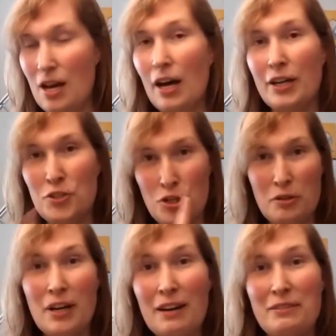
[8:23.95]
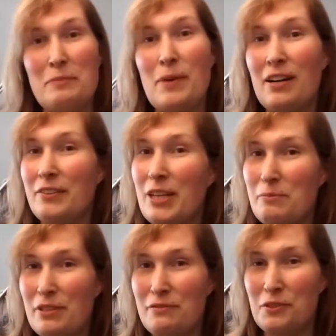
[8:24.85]
I do have the power
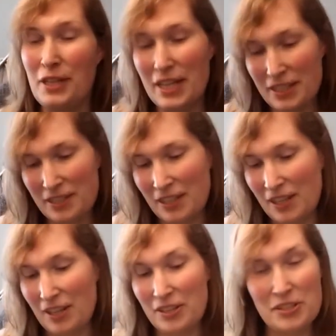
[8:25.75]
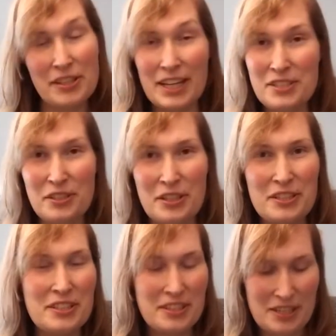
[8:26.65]
adapter for it, so that's good.